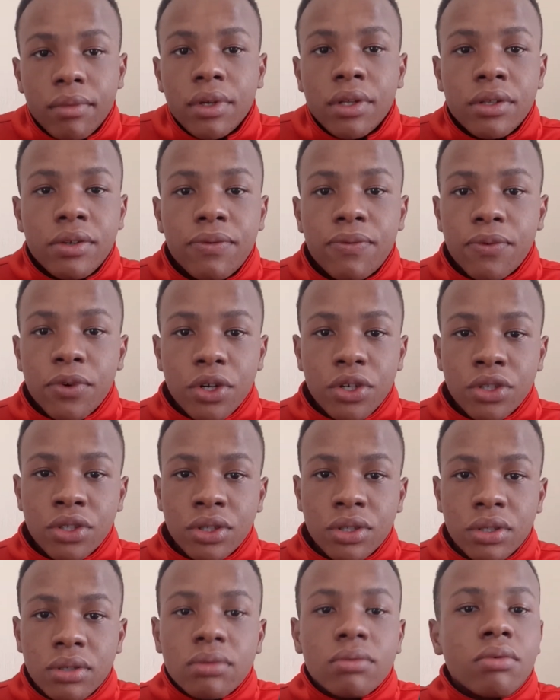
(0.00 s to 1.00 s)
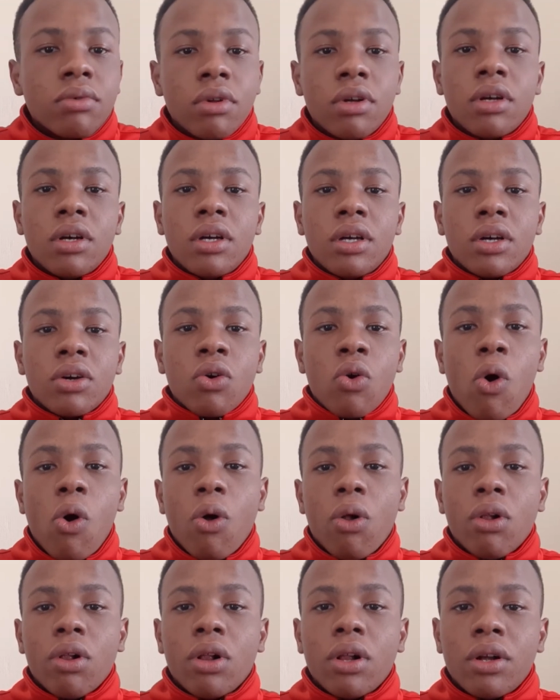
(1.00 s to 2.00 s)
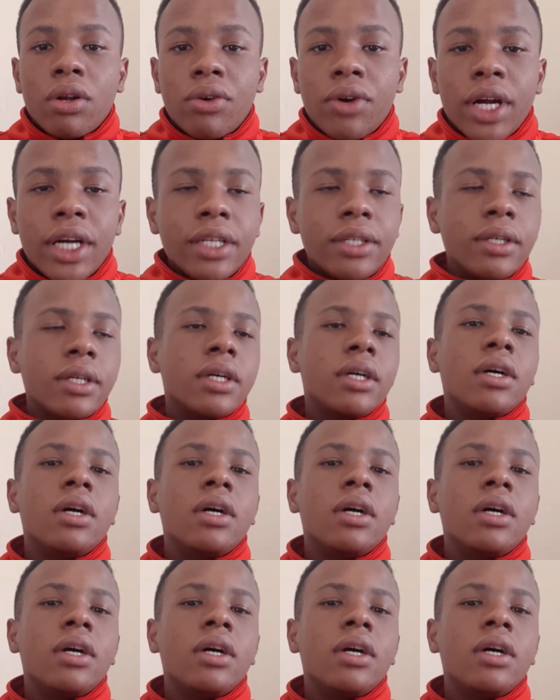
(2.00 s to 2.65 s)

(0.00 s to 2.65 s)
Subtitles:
in the first call, right?